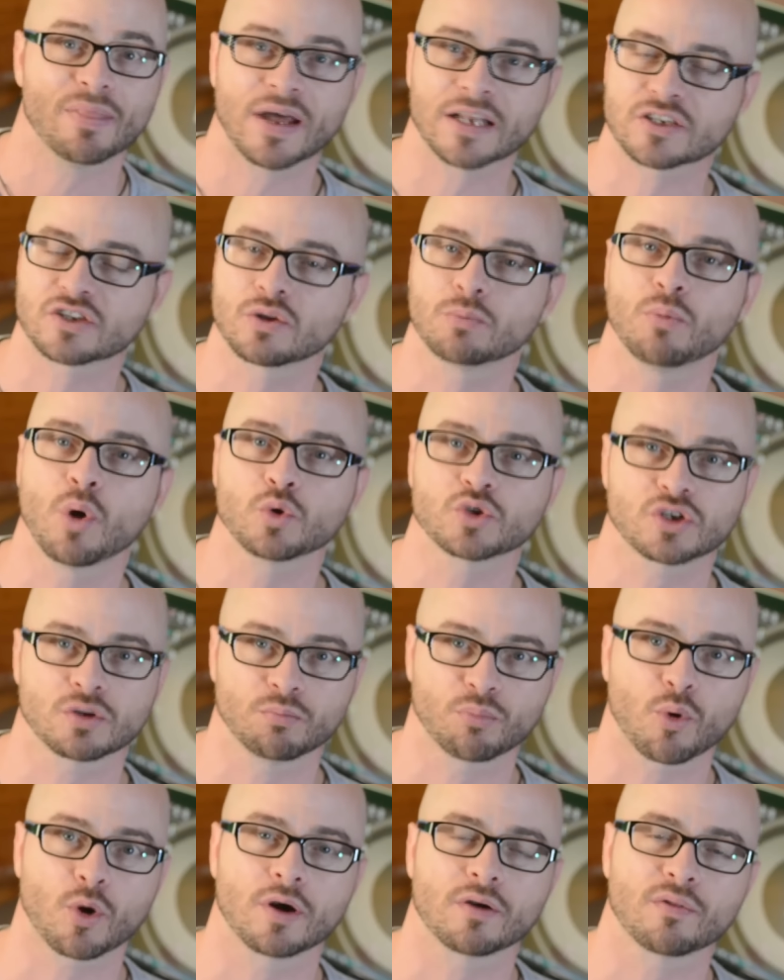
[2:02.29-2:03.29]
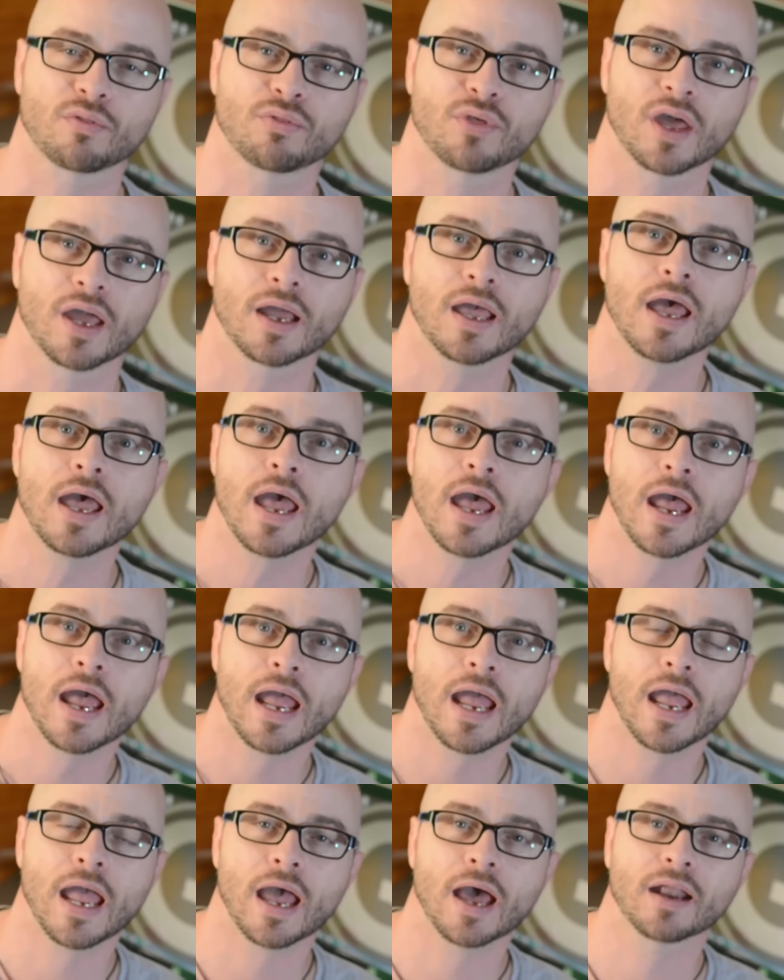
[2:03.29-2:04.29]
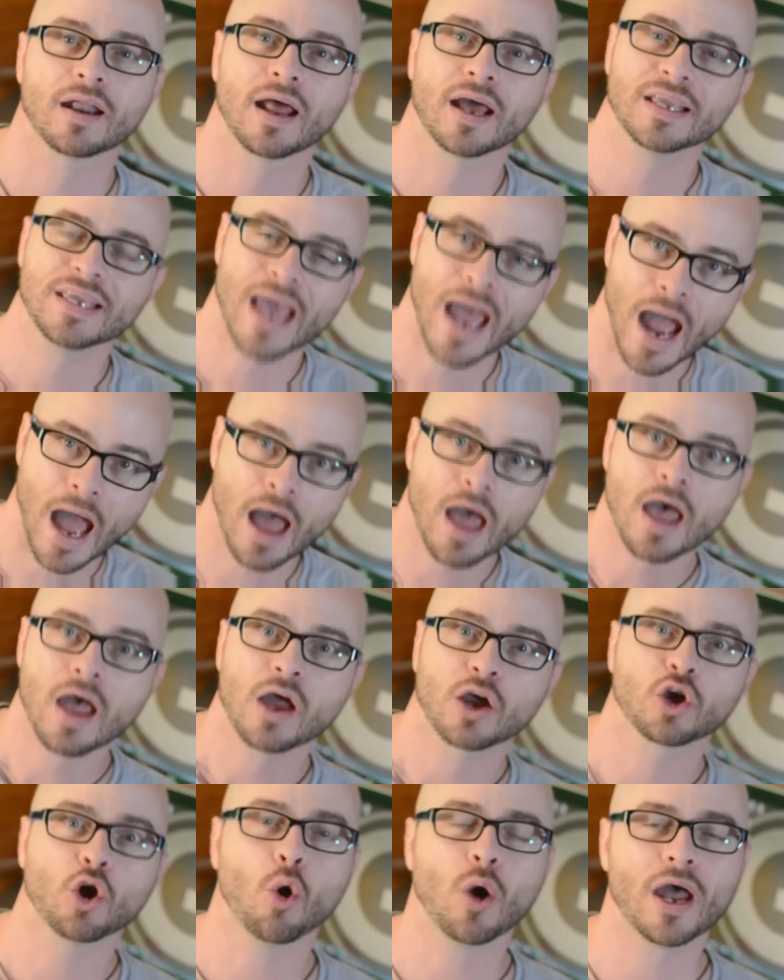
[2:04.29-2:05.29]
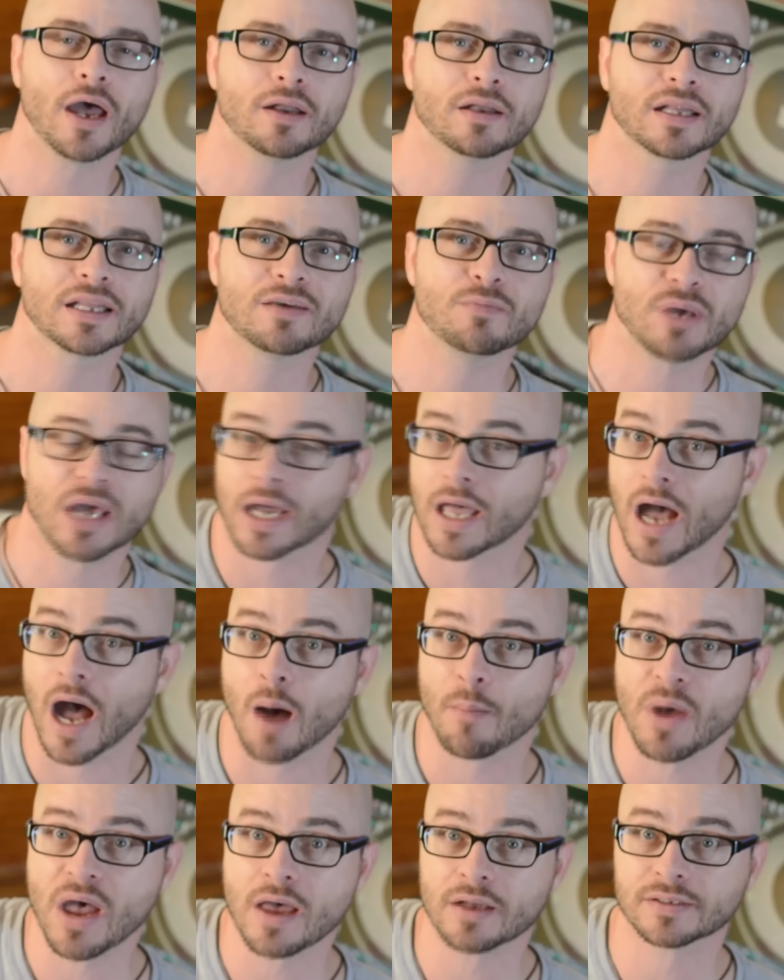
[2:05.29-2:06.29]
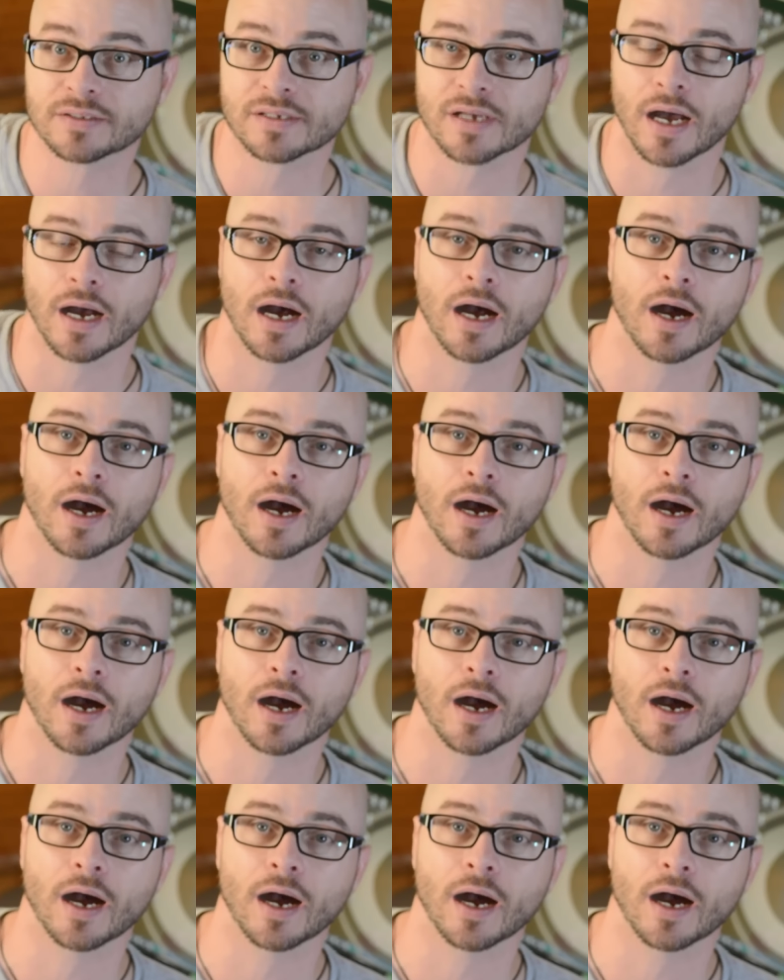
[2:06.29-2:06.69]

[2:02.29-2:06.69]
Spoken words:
That's the most important thing. And go ahead and leave me a comment.